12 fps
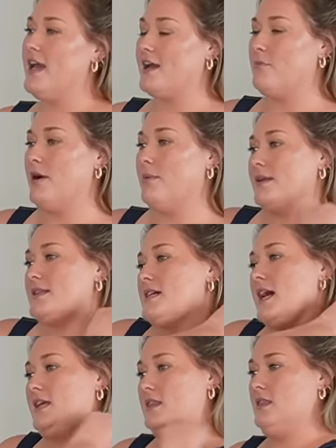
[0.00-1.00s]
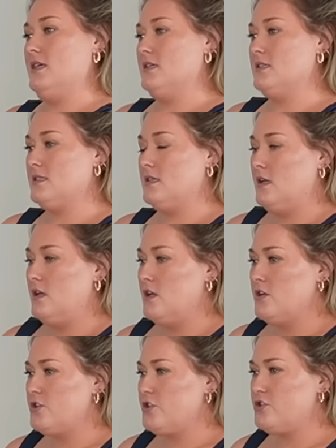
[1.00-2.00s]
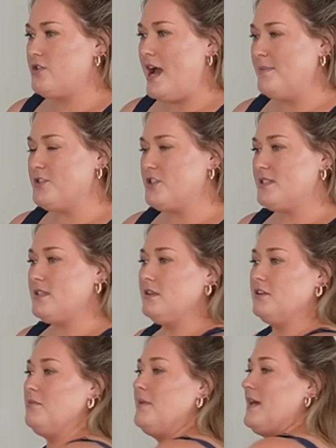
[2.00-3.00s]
I could probably tighten these straps just a little